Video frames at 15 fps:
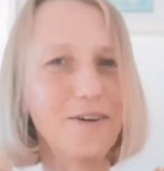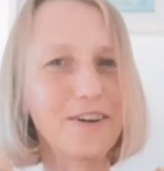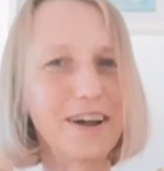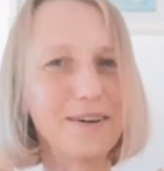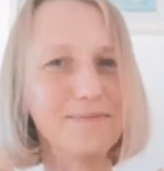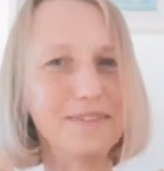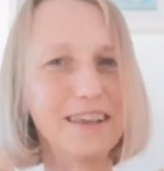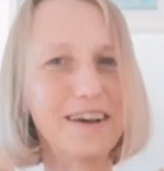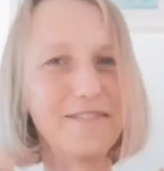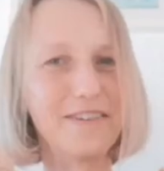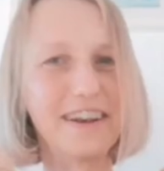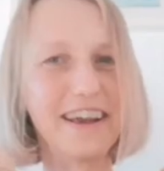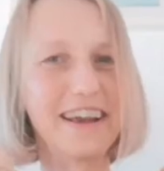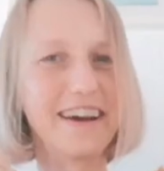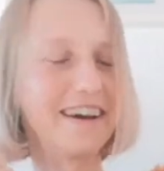what comes up
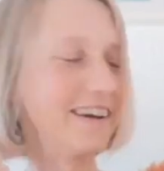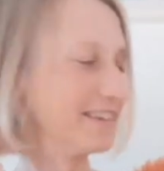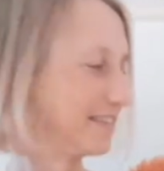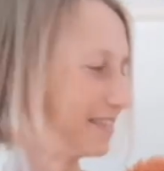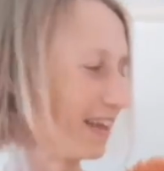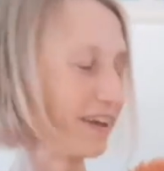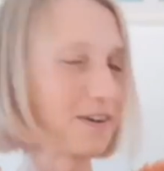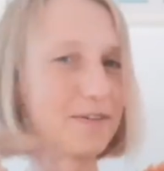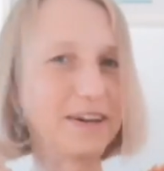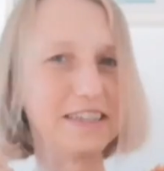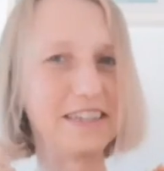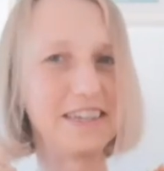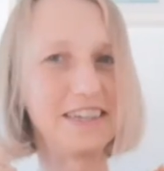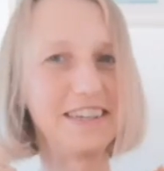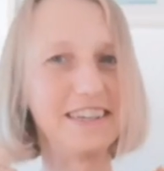when I ask that
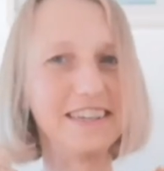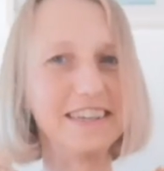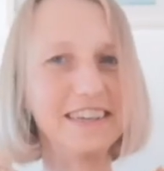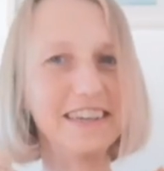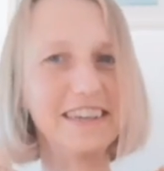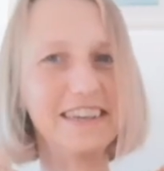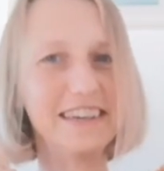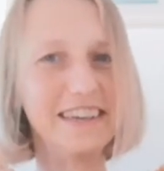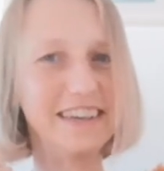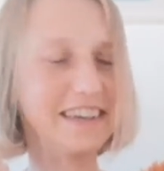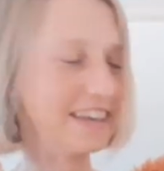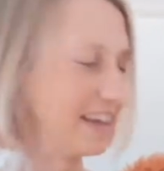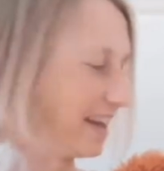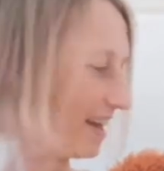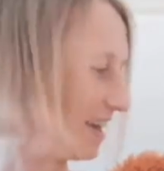question.
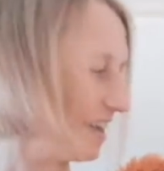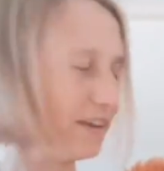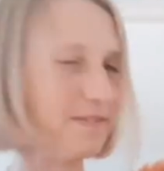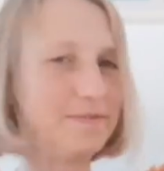Yeah.